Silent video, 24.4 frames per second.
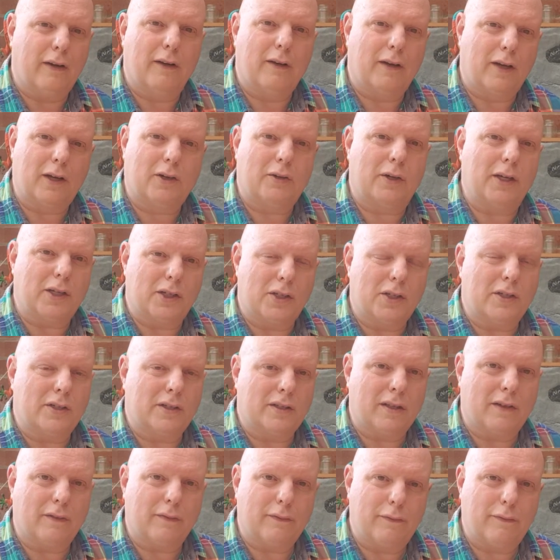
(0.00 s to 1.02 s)
creatures
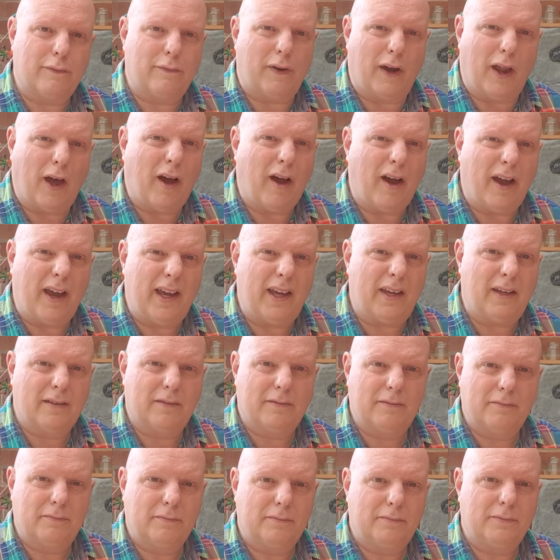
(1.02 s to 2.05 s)
that fly,
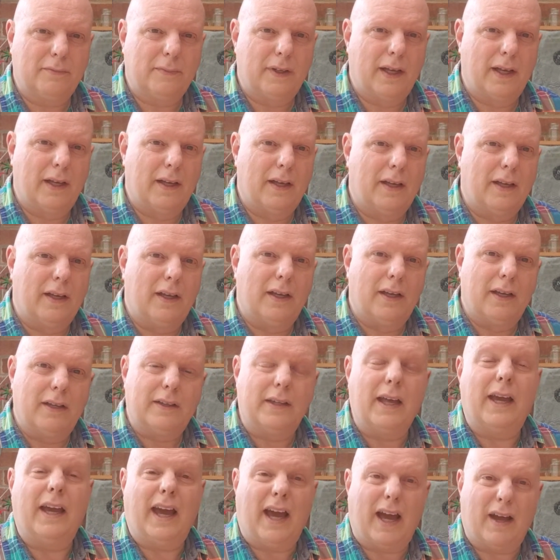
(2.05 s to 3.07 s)

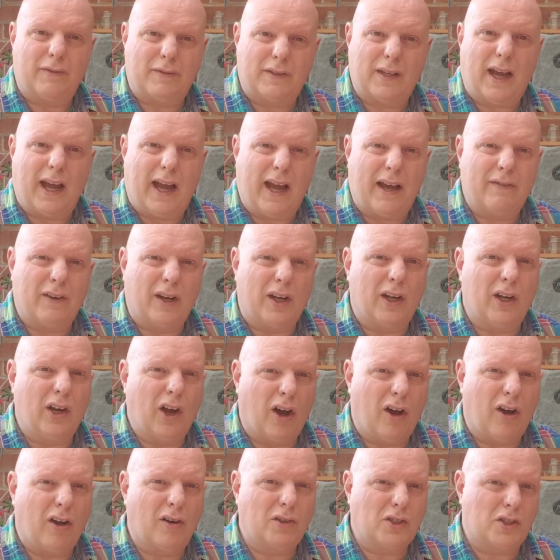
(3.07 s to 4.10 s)
they have to have a
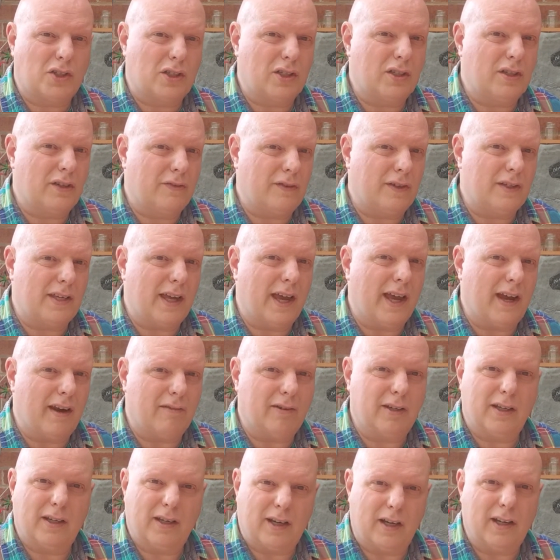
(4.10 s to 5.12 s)
large surface
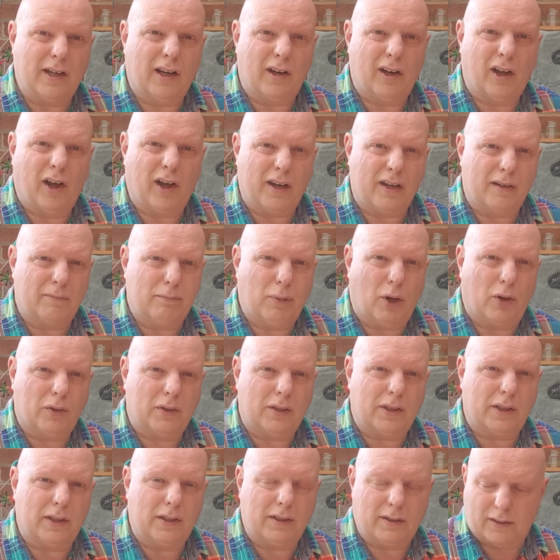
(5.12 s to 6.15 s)
area and a light
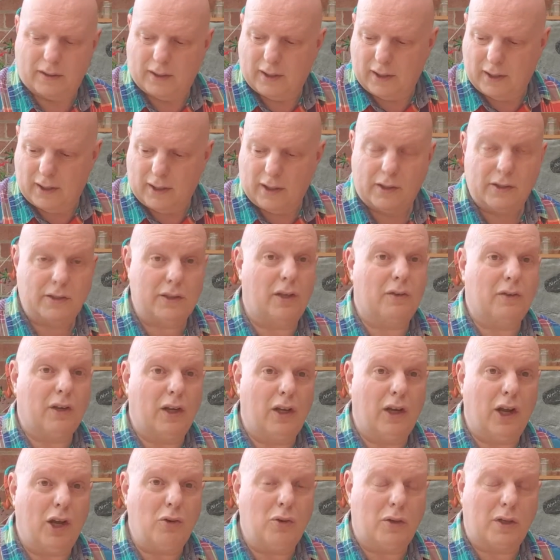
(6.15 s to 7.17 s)
body. So the
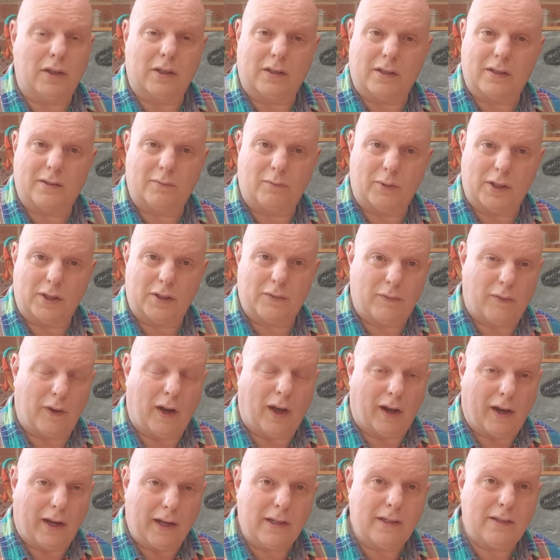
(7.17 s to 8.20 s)
locust, which
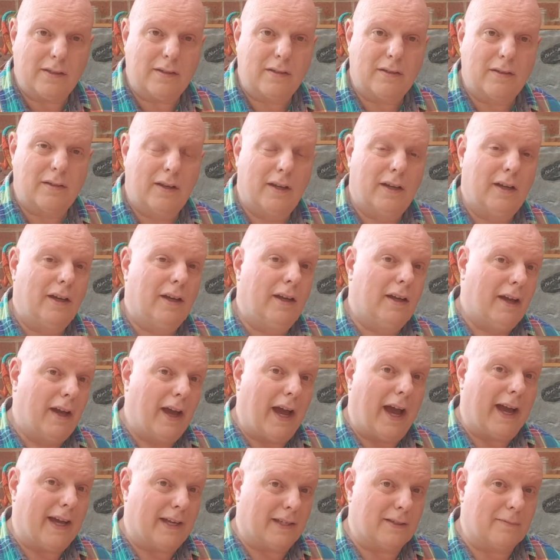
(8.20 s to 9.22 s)
flies,
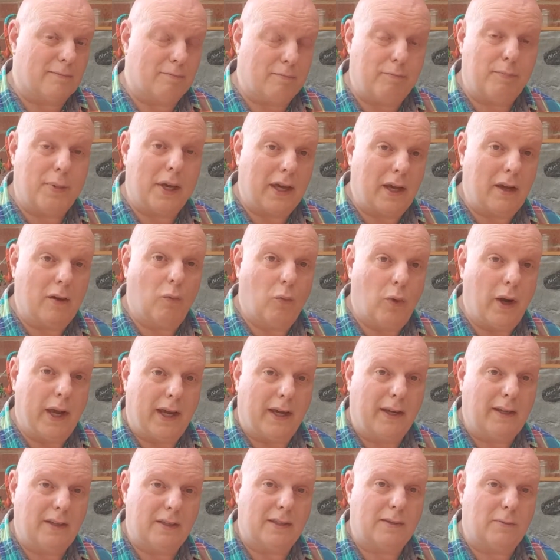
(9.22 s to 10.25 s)
has big
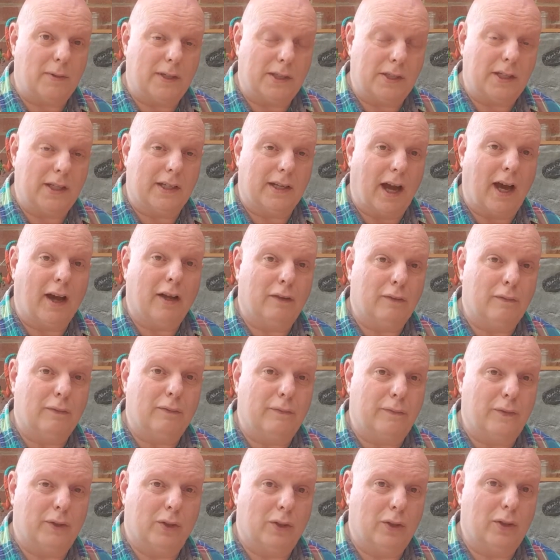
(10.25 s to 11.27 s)
wings which it
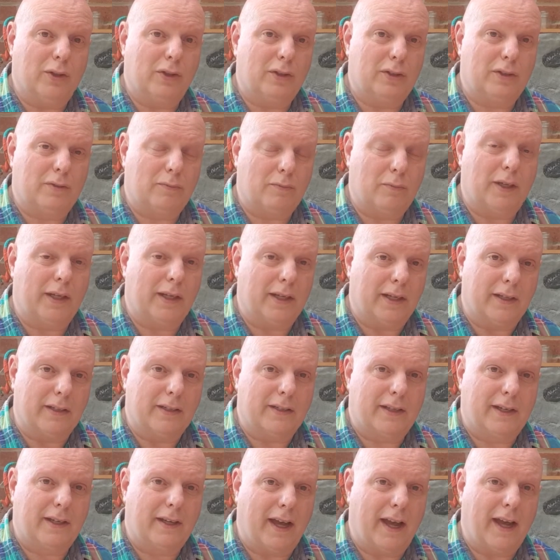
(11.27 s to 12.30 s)
unfurls when it
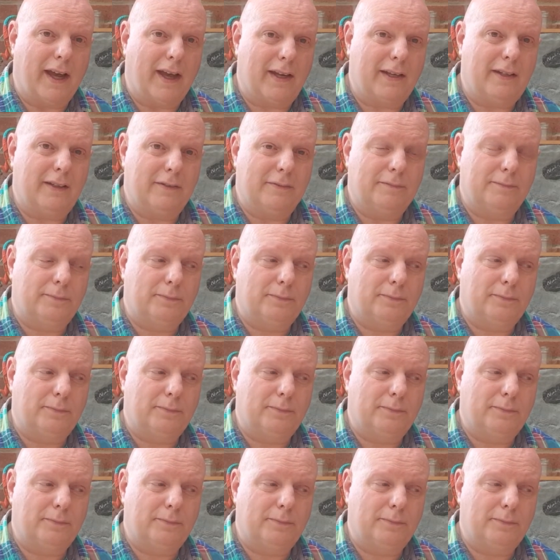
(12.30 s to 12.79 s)
can.